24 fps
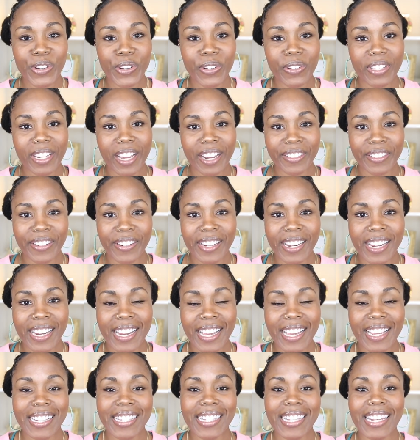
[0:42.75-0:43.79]
girl Dr. Nina
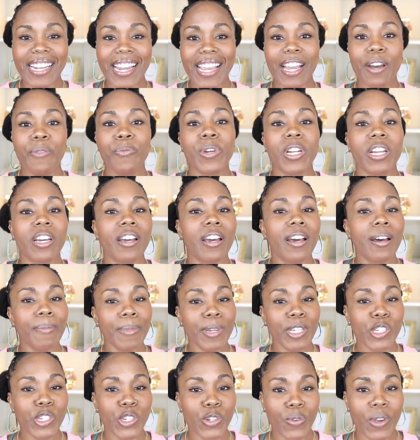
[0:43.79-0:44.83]
and today I wanna come
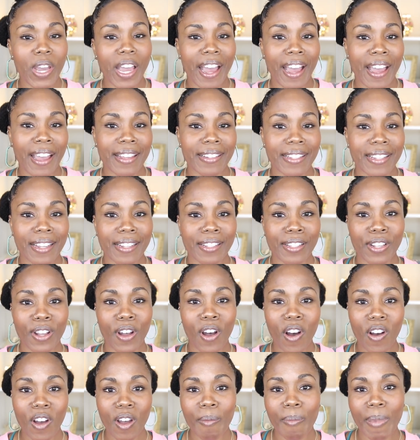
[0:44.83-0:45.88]
at you guys and
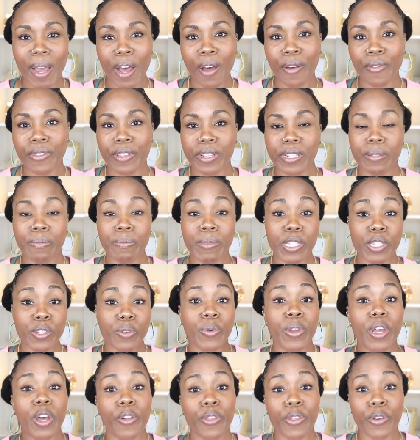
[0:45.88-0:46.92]
talk about this
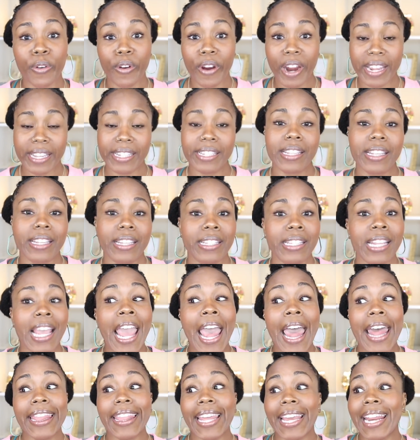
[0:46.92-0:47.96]
mental health crisis
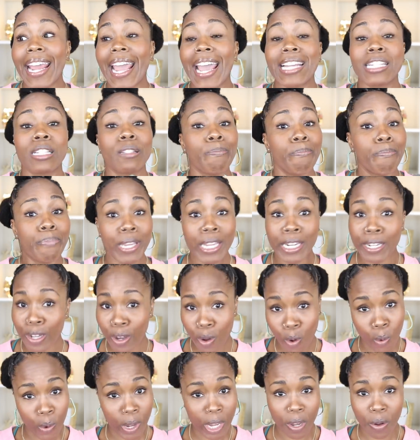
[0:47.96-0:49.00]
that has been
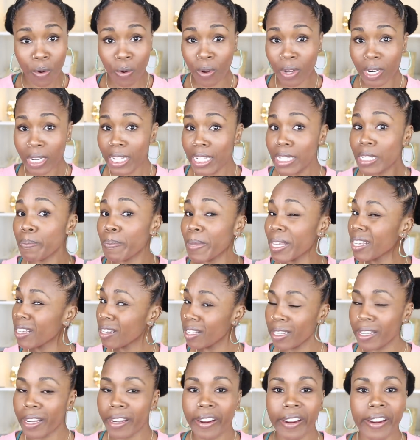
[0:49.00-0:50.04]
going on. Let's be
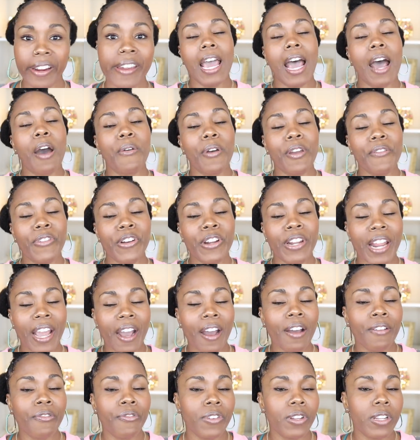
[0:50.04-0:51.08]
clear. However, now
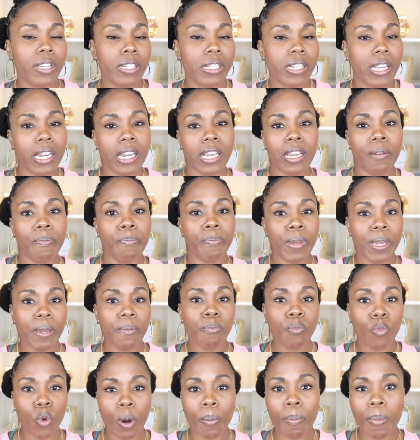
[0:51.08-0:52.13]
I feel it's getting a
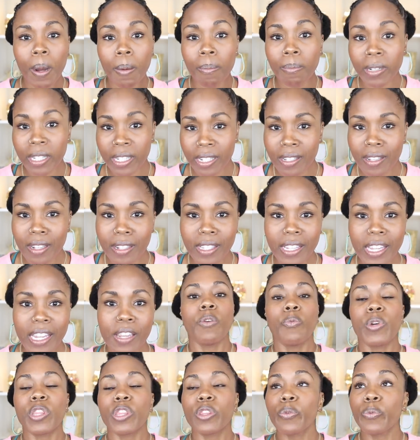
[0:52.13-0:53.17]
bit more
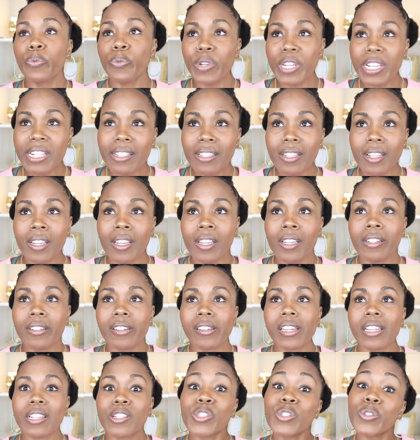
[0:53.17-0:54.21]
publicity with the
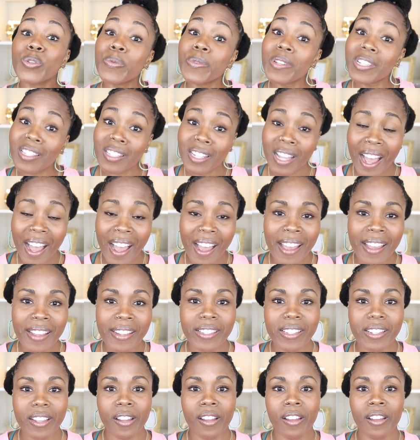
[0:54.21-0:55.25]
recent
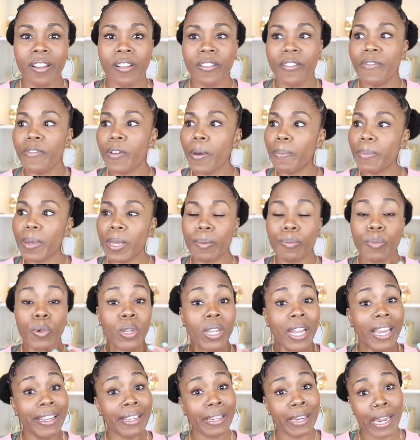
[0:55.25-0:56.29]
suicides of people
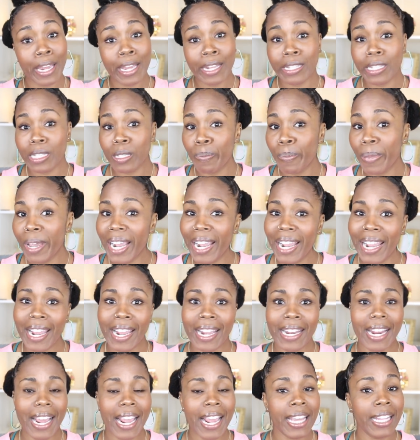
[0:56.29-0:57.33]
like Kate
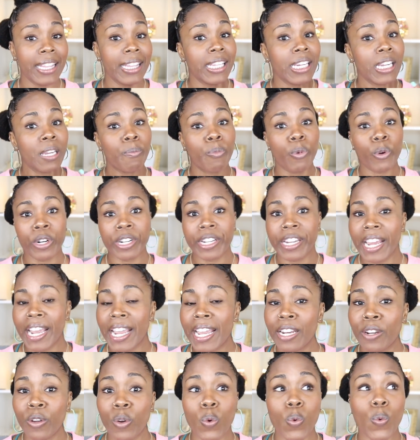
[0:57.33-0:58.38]
Spade, Anthony
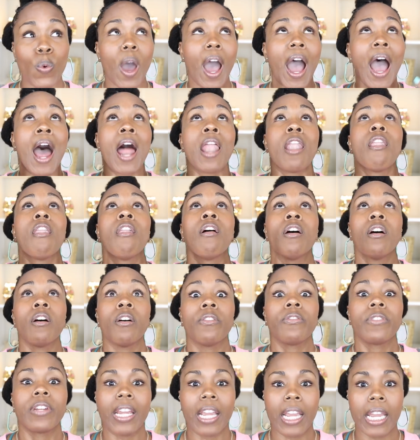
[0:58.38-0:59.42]
Bourdain, who I
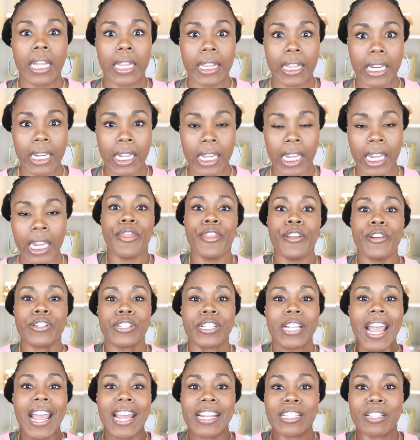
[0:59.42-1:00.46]
loved Anthony.
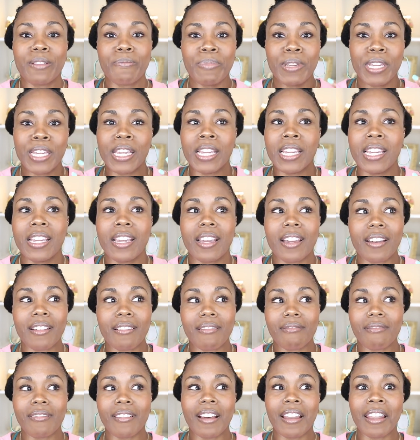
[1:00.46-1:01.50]
There's had to be
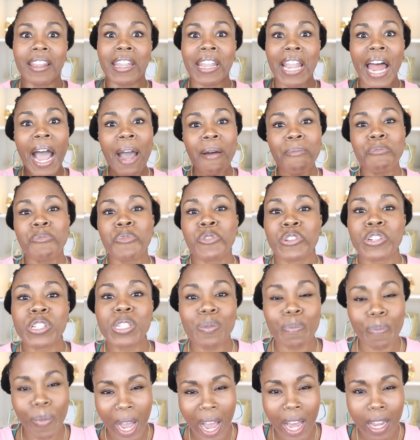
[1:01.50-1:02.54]
a lot more
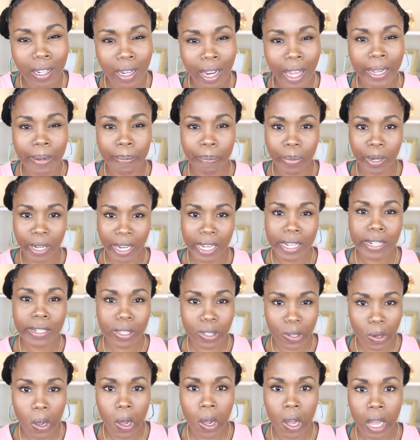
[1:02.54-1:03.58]
spotlight
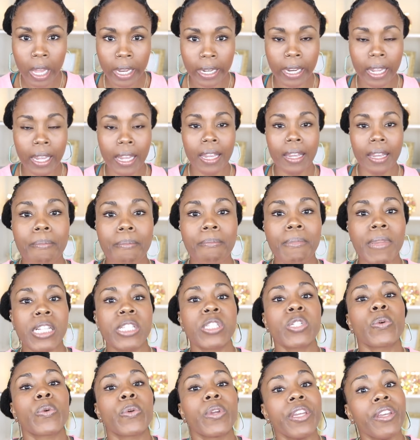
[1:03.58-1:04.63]
placed on
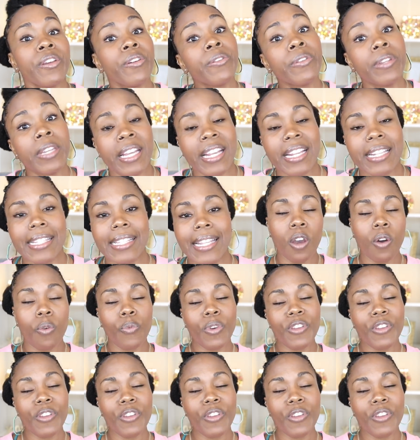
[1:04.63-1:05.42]
mental illness.